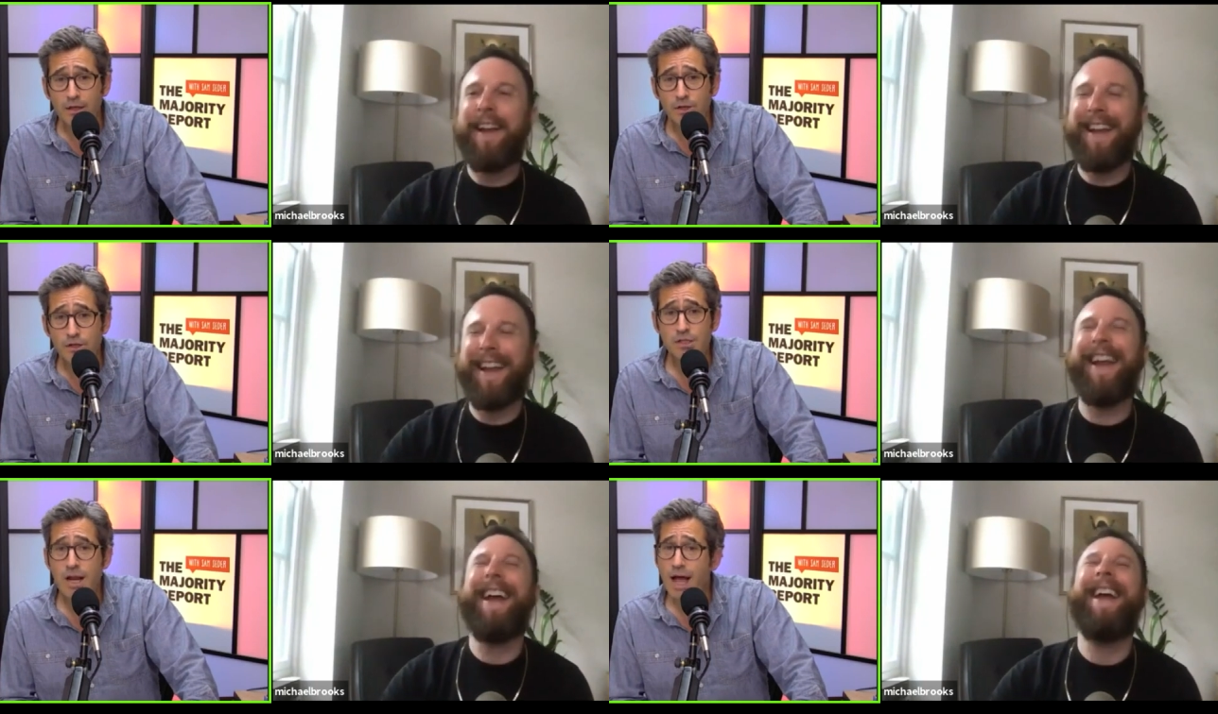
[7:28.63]

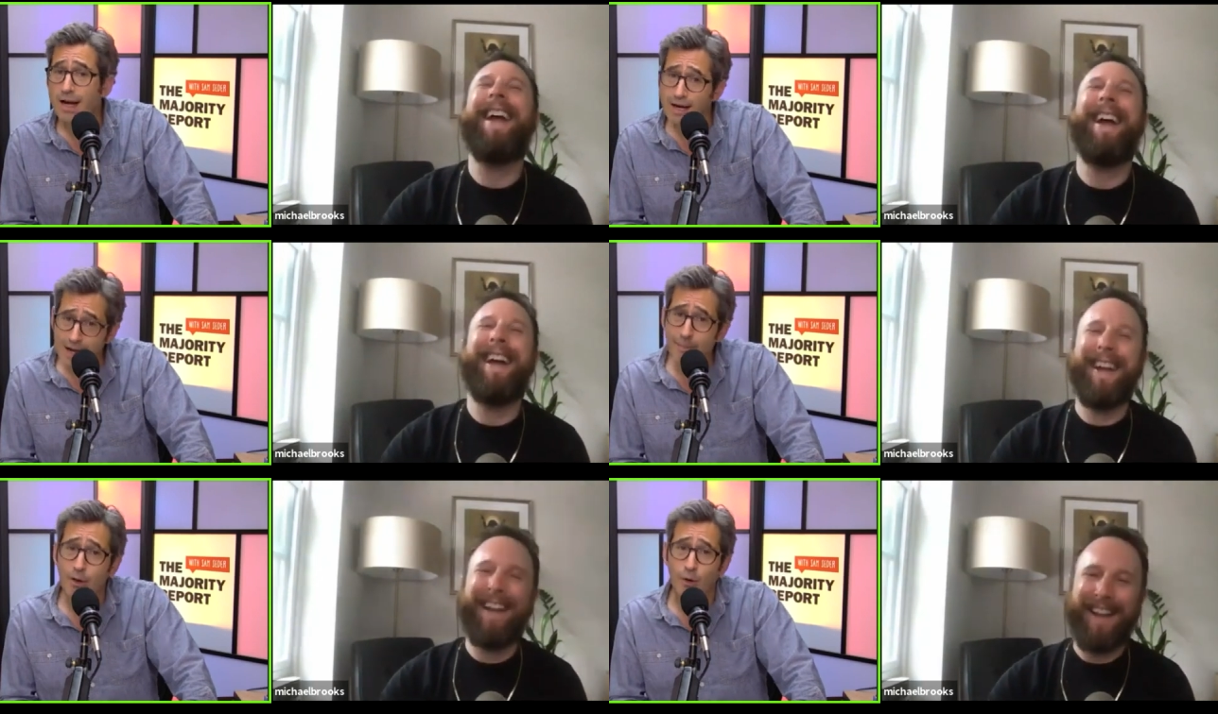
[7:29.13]
Speaker 1: she's not an
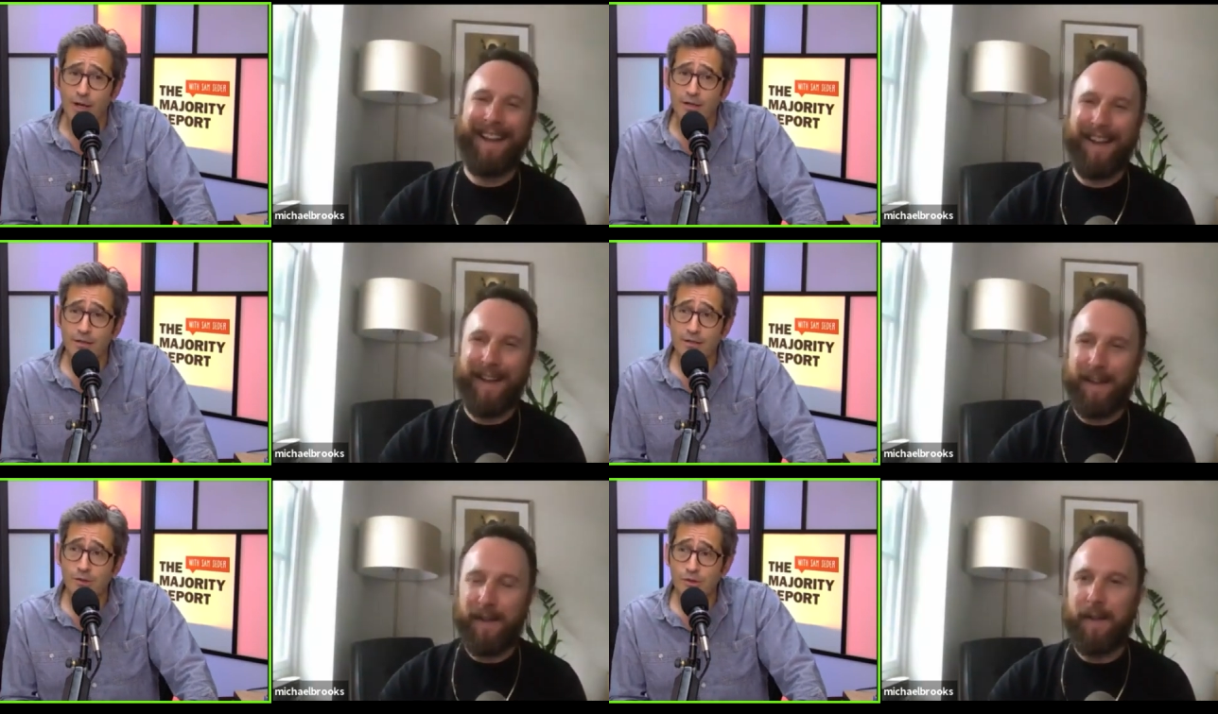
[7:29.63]
immigrant.
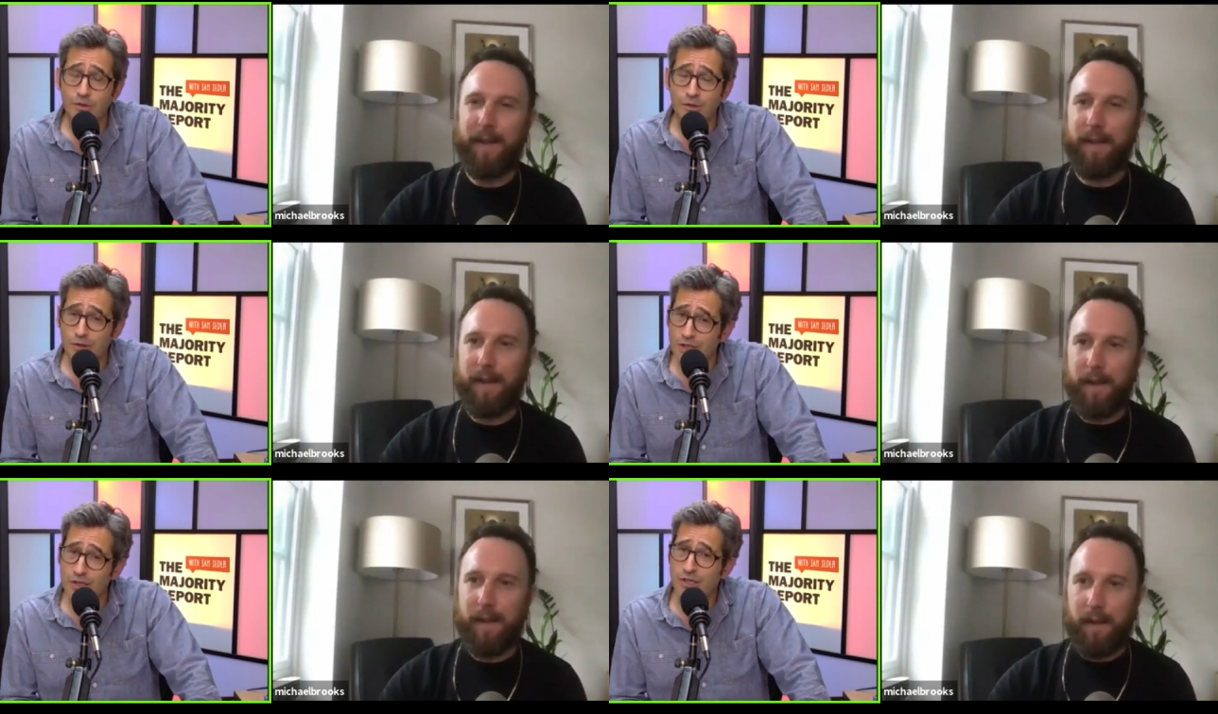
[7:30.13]

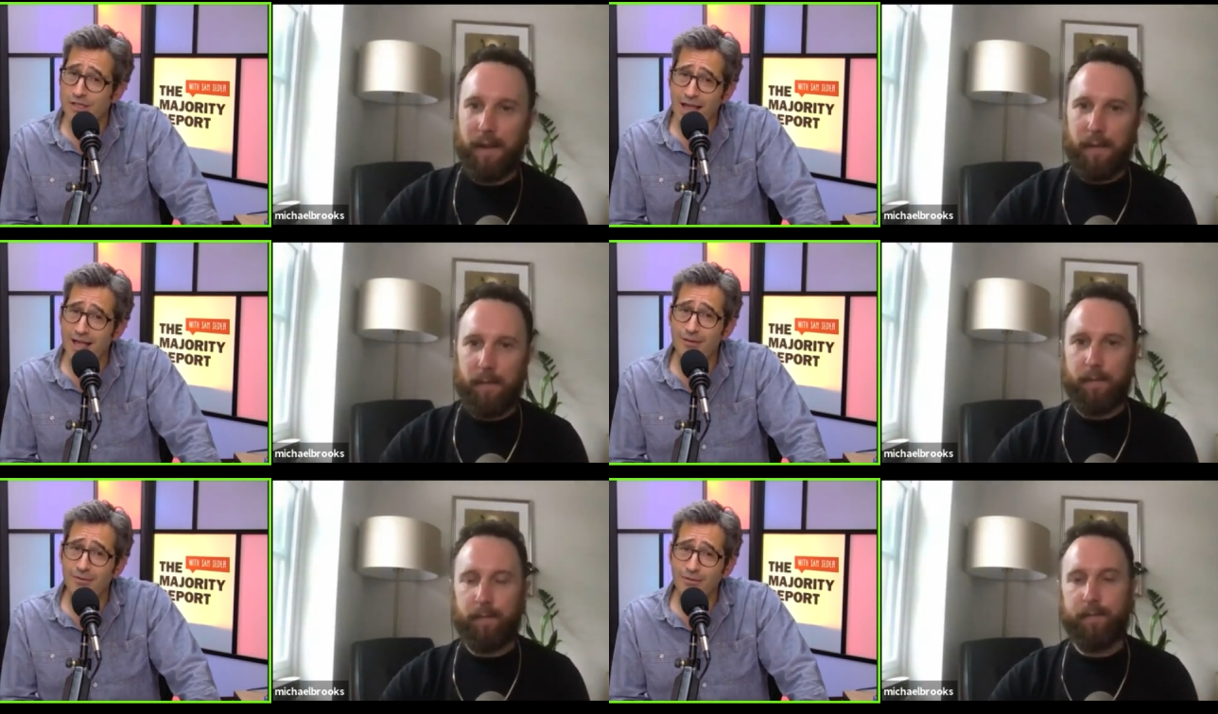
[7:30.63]
She just
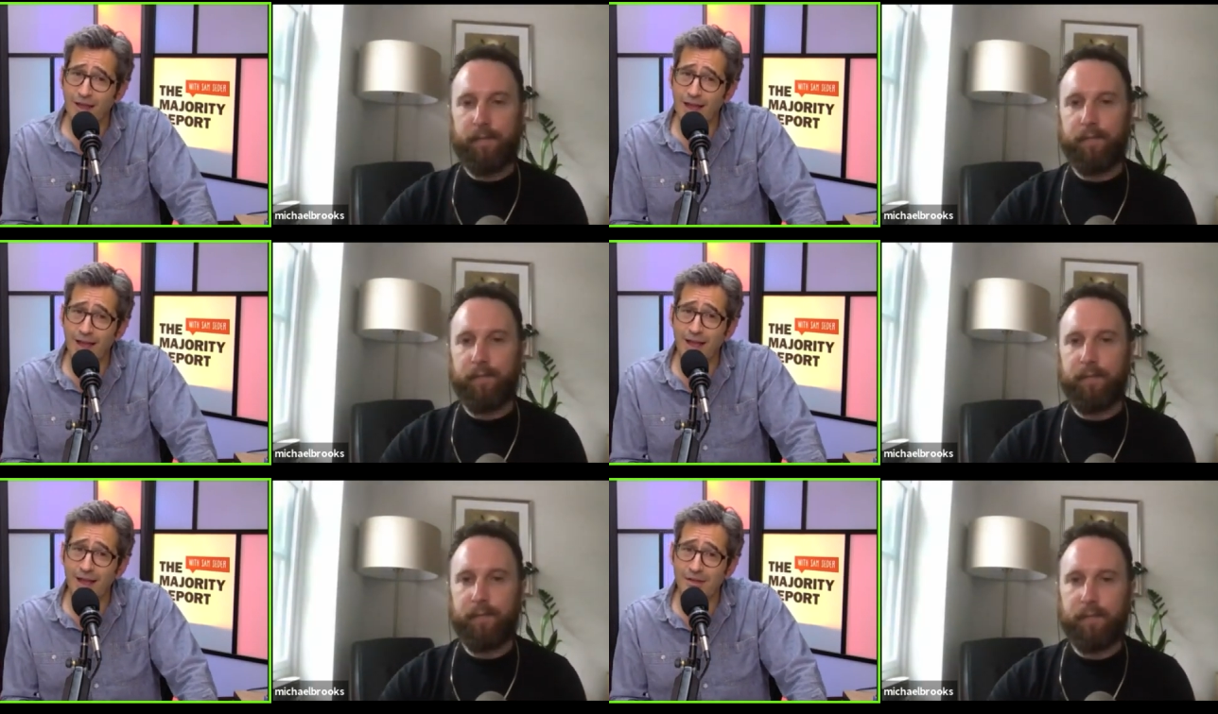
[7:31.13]
has
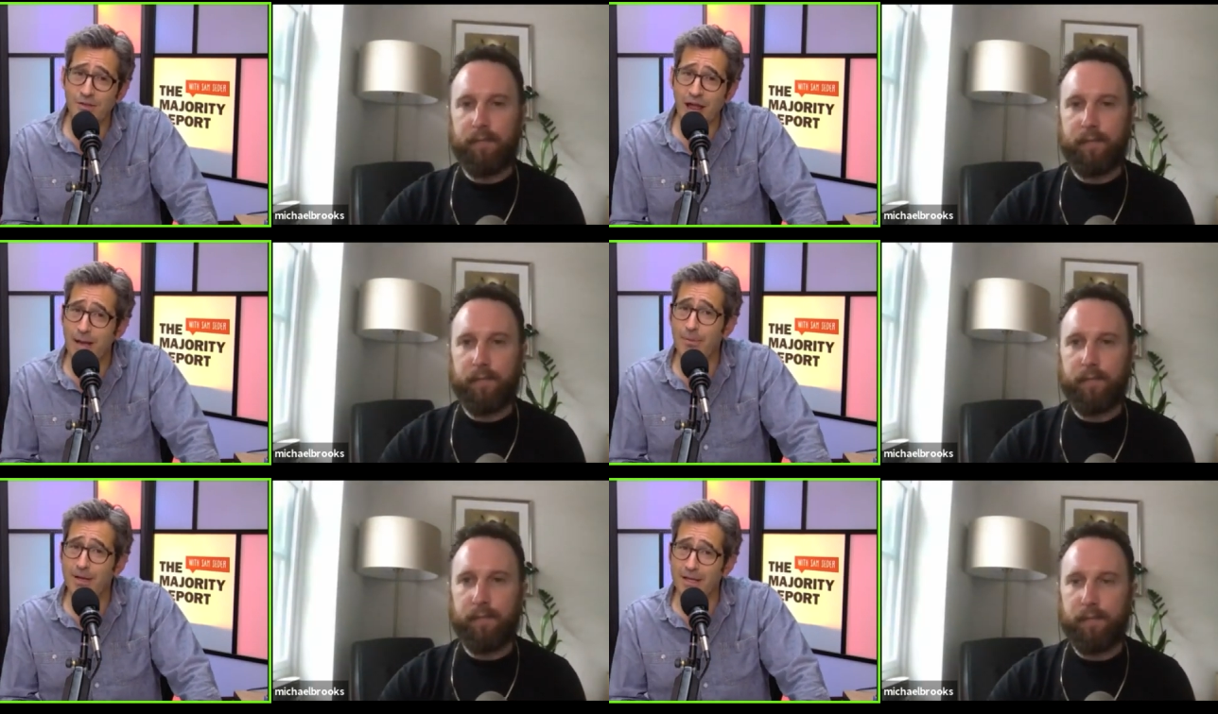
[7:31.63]
a
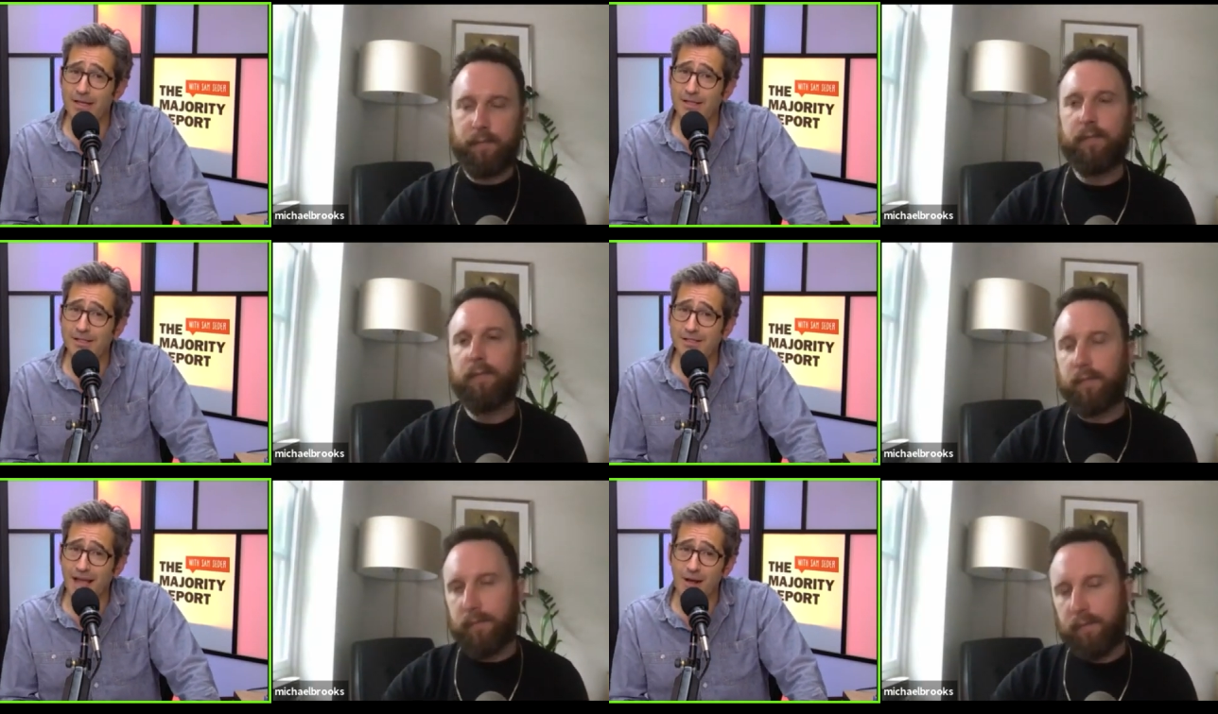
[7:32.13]

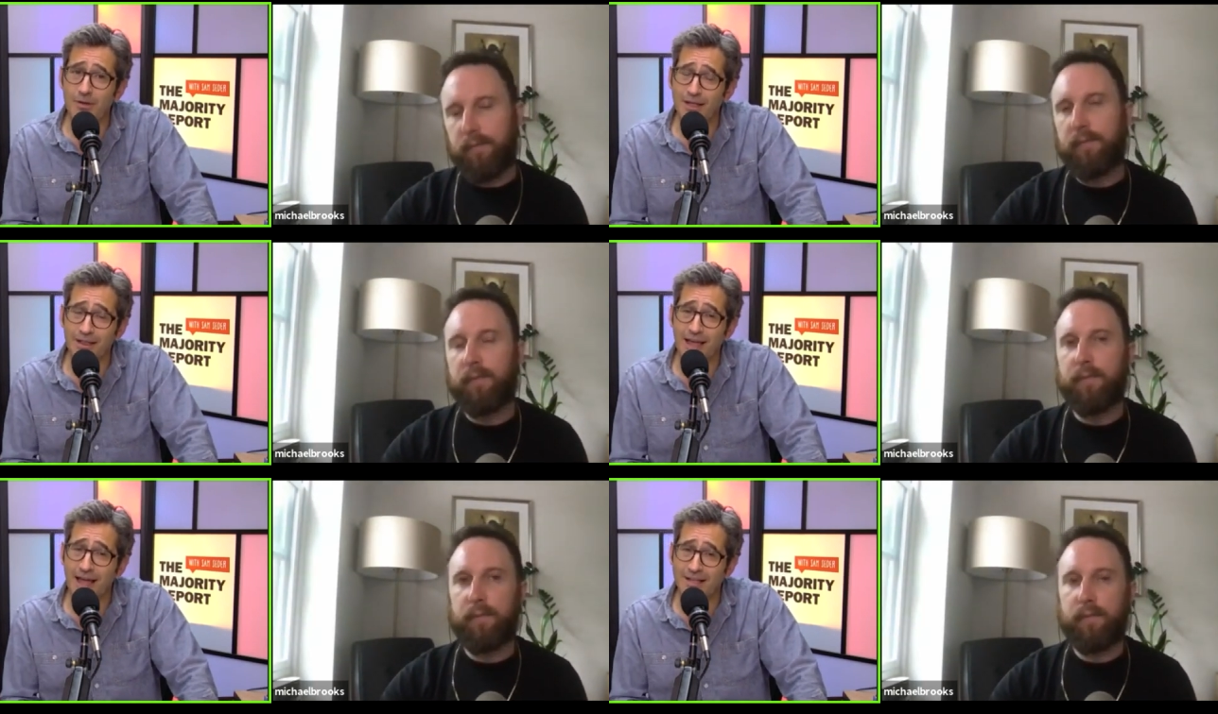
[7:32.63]
Japanese
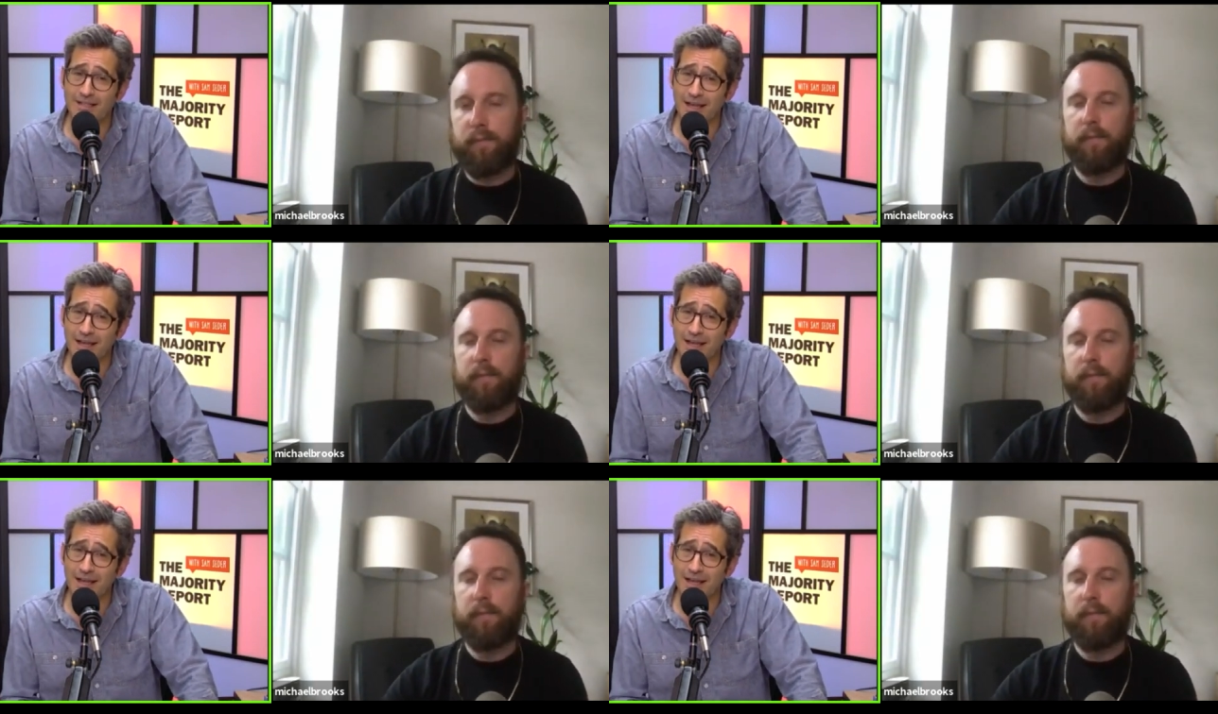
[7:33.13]
sounding last name.